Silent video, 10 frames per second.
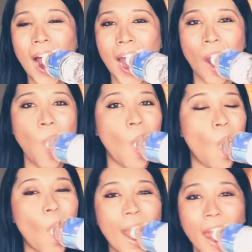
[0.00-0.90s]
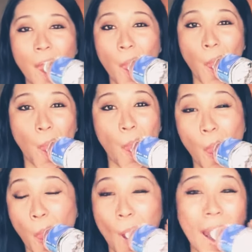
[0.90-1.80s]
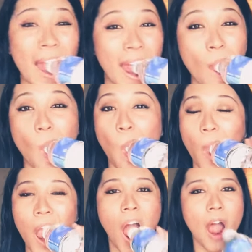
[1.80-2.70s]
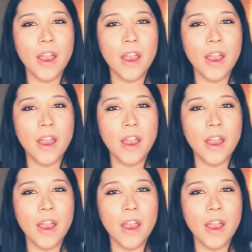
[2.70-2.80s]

I hope everyone can join in with it."